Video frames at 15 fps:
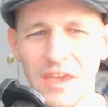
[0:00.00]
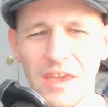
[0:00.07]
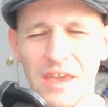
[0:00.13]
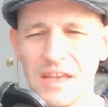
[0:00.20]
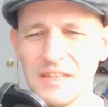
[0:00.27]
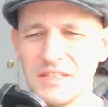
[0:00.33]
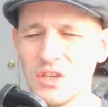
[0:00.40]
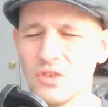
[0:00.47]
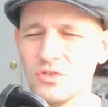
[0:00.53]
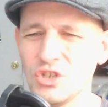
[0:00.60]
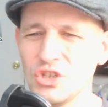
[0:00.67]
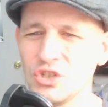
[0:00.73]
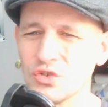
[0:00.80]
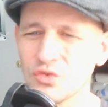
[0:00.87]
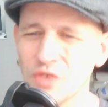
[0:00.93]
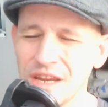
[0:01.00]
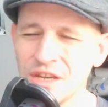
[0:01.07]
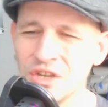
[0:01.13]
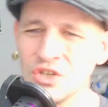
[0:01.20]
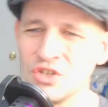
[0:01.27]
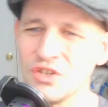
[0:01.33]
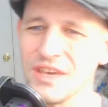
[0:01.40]
it's so
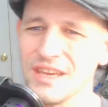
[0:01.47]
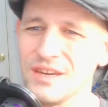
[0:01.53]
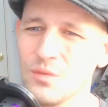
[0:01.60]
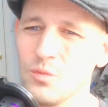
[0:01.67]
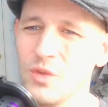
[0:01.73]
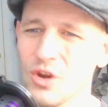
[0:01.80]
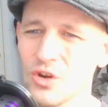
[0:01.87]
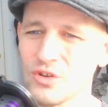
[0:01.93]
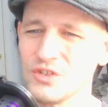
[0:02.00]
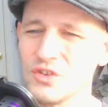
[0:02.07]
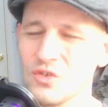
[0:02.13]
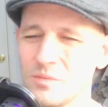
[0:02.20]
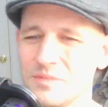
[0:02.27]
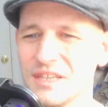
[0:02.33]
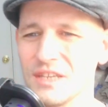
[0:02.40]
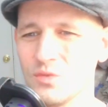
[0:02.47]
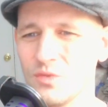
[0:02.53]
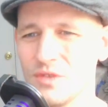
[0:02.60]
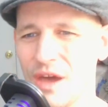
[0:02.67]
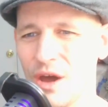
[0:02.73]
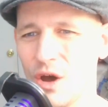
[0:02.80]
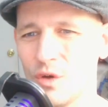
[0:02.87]
strange that we are so obsessed
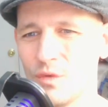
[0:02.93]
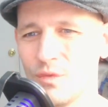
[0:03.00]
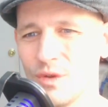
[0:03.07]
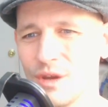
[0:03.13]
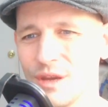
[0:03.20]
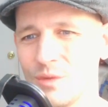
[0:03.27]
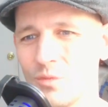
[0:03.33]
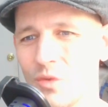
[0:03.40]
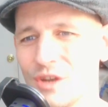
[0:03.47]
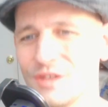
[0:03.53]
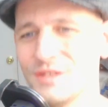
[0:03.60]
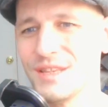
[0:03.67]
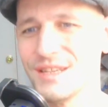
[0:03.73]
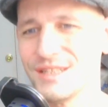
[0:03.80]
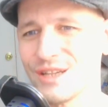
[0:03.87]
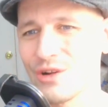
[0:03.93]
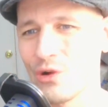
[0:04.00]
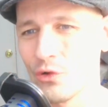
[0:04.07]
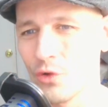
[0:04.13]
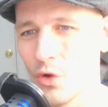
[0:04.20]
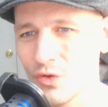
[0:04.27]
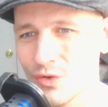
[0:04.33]
with alpha and what is this
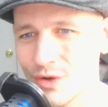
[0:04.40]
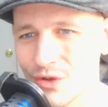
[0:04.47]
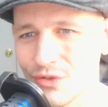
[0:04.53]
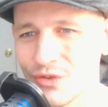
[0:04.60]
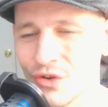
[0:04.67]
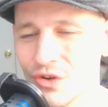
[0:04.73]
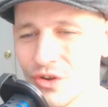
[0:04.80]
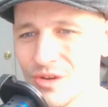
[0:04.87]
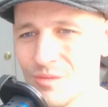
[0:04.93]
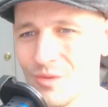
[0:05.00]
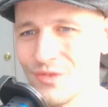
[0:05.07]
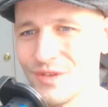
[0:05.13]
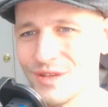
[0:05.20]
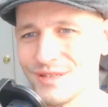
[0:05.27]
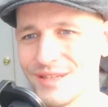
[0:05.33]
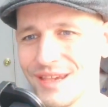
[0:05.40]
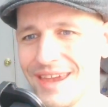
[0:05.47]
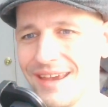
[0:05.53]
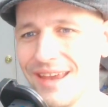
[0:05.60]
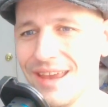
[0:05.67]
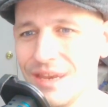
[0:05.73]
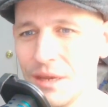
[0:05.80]
colloquial term or this
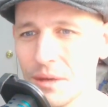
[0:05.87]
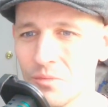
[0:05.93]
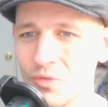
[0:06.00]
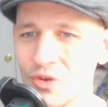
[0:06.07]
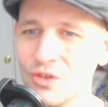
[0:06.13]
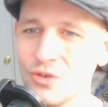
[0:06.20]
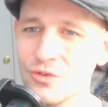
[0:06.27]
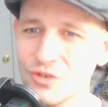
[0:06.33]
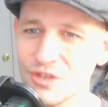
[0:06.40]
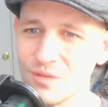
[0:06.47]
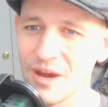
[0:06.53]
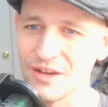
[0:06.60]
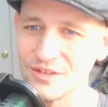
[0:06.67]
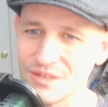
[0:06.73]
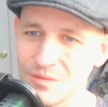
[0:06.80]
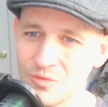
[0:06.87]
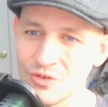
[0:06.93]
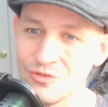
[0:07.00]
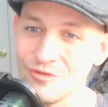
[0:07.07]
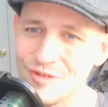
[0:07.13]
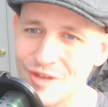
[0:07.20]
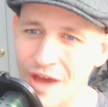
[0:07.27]
idiom we use about someone
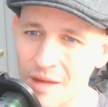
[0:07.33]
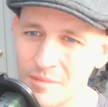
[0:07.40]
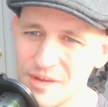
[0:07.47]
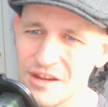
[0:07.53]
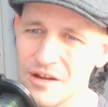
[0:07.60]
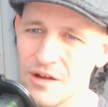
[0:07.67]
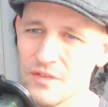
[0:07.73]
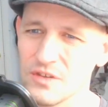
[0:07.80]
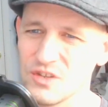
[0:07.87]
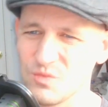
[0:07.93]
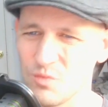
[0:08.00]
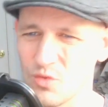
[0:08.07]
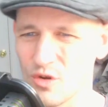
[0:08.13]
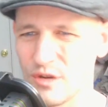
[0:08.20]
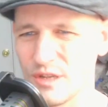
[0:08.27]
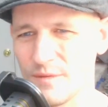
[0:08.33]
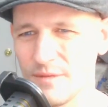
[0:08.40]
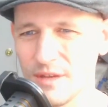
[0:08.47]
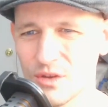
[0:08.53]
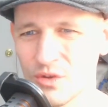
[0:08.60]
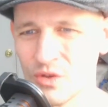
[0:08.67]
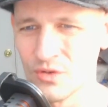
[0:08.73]
who's dominant on the sports
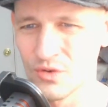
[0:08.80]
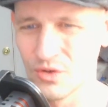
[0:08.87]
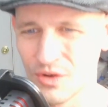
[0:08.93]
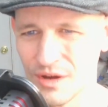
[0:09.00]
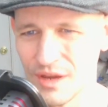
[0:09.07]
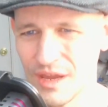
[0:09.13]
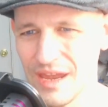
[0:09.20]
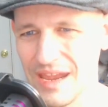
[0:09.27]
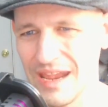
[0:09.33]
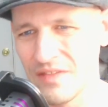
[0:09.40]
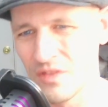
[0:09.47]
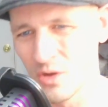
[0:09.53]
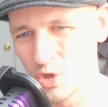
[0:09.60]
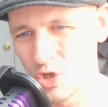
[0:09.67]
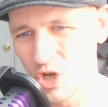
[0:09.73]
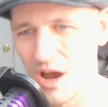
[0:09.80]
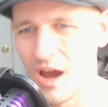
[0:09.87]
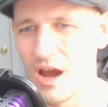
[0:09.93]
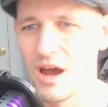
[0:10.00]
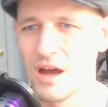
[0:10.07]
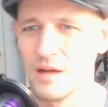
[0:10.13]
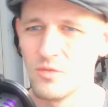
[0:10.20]
field or in their
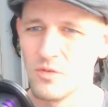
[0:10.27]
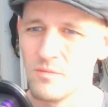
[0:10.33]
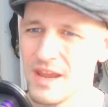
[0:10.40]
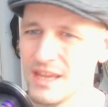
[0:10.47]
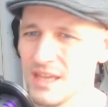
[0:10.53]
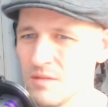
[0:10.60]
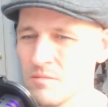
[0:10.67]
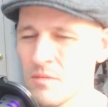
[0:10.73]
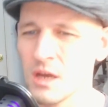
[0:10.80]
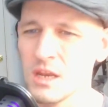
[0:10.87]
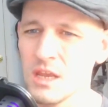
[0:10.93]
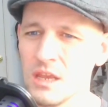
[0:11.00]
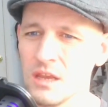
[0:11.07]
job or making money